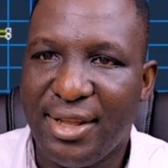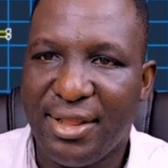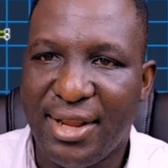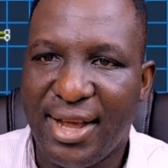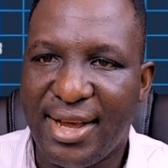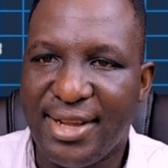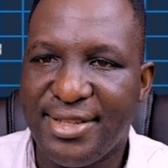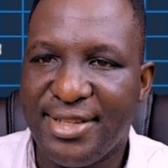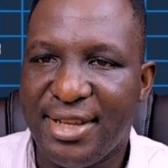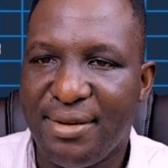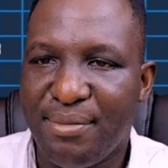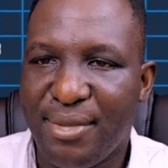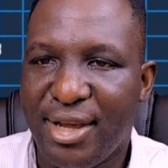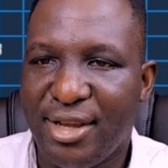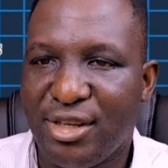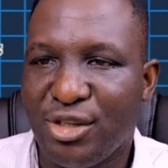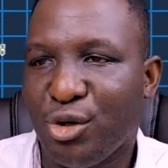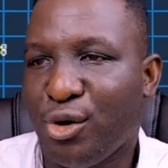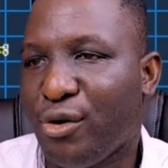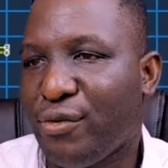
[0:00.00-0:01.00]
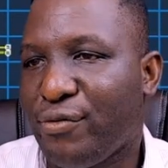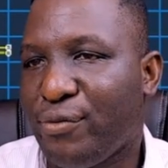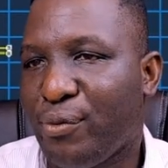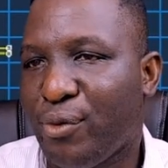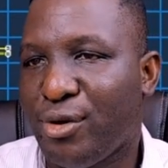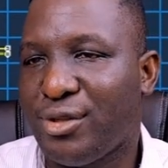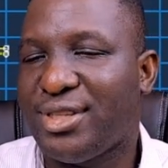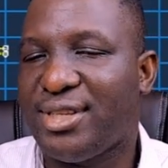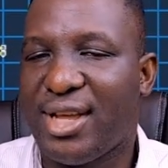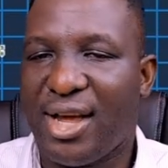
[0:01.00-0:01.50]
nice image of
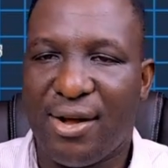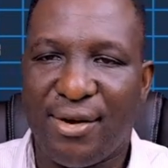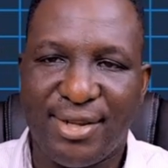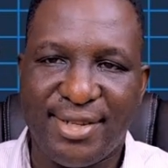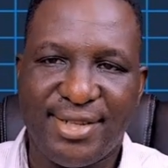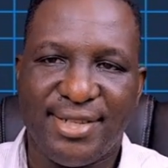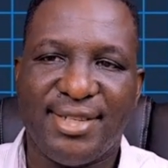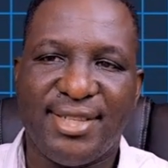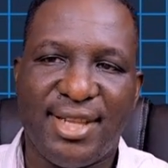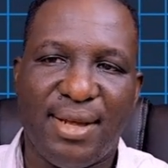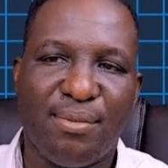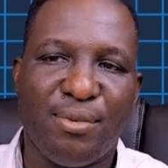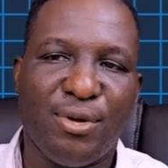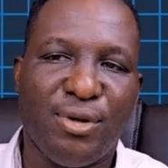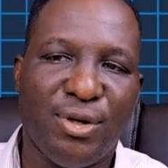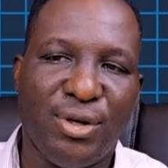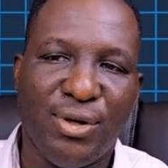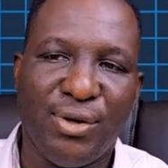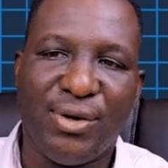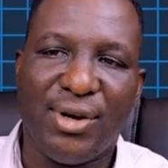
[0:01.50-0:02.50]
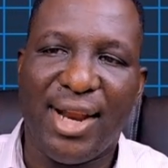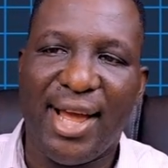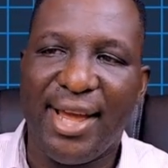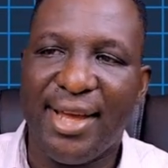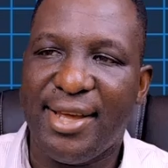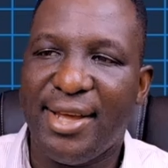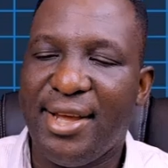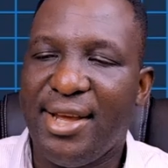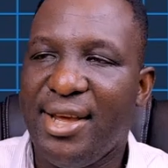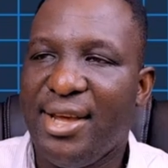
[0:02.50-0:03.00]
what our system could look
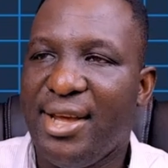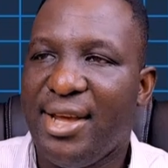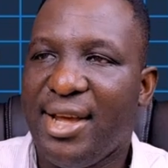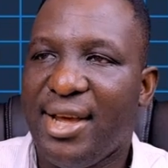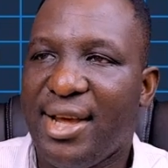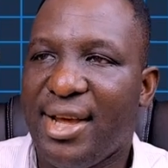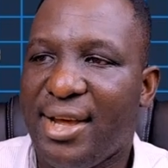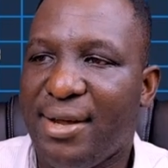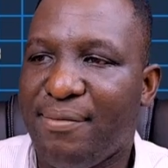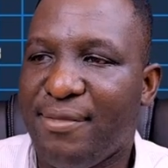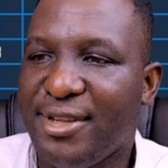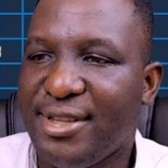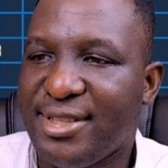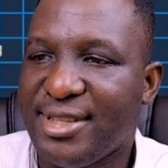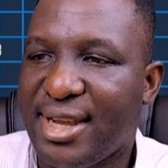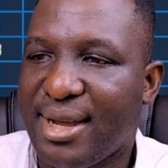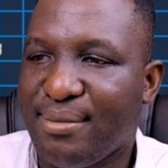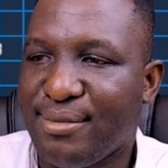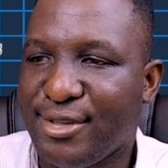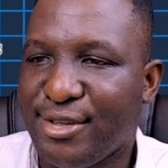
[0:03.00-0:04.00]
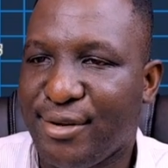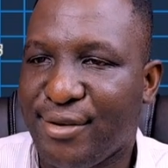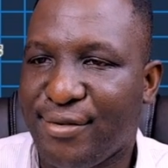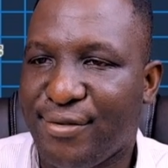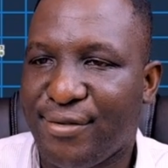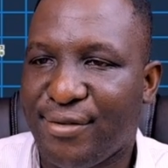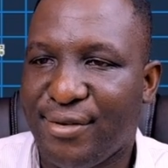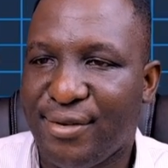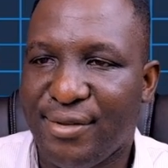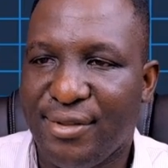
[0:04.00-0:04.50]
like um, in terms
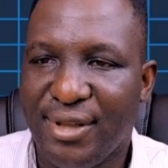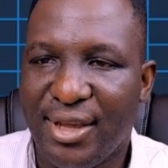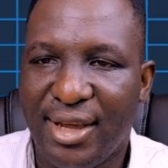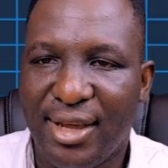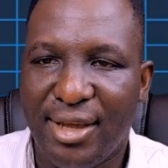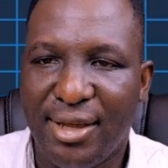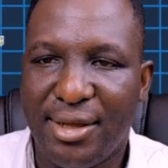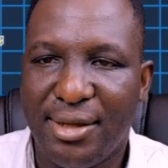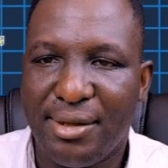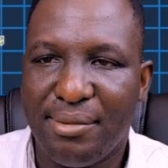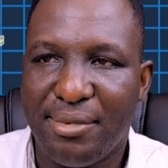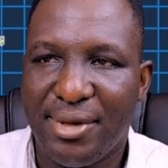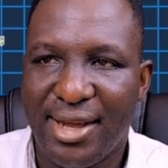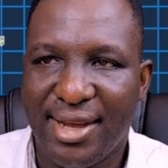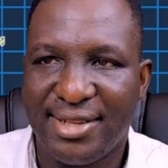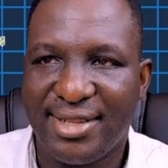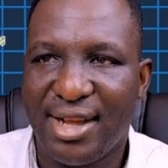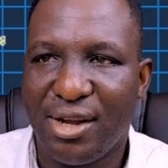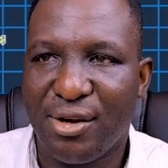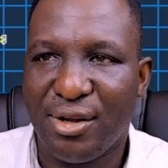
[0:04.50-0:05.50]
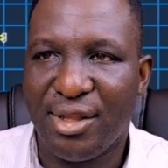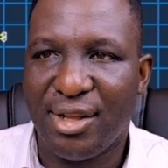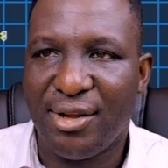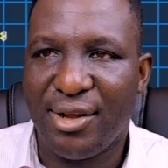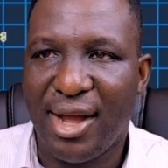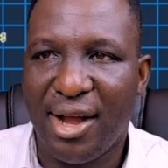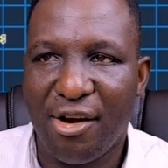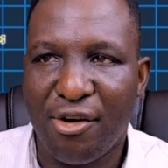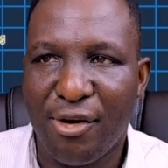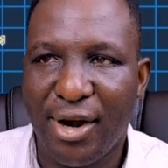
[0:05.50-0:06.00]
of the
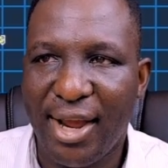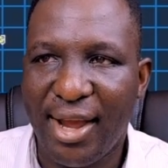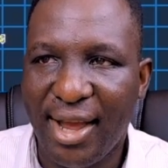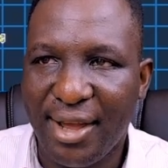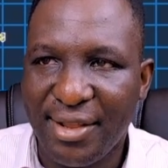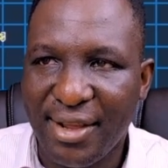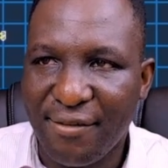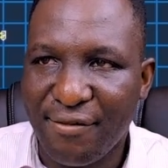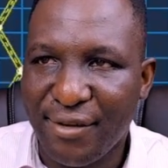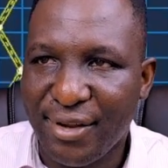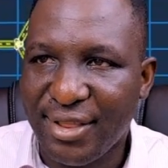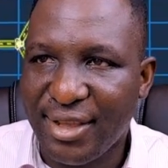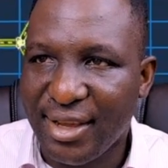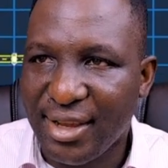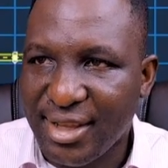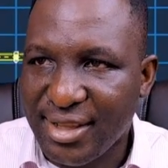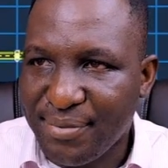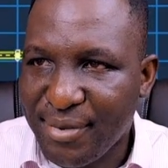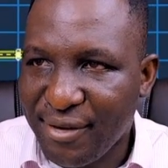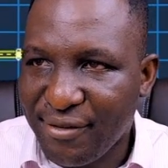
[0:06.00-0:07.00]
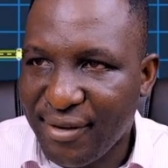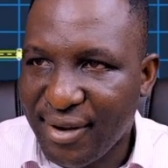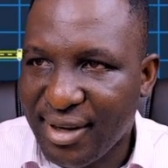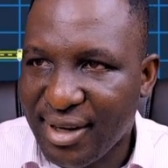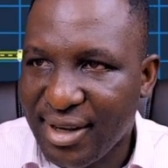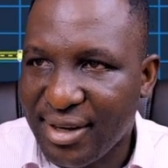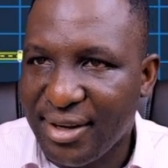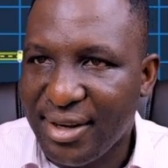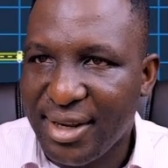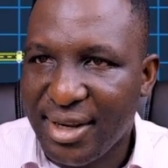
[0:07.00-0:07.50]
hexagonal array, and everything is
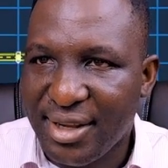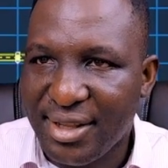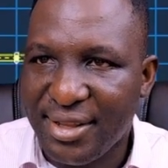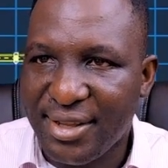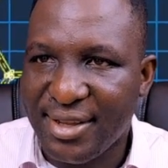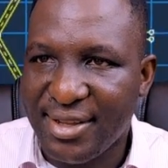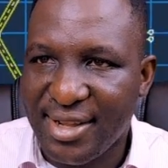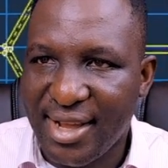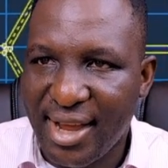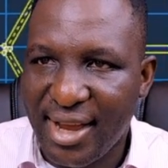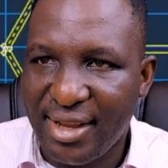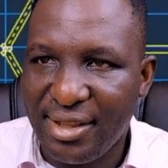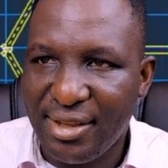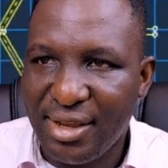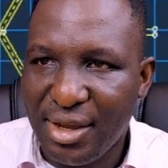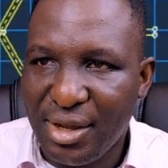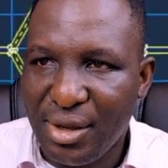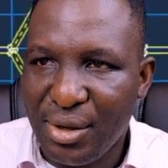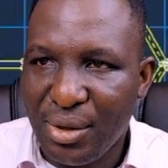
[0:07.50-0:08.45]
perfectly designed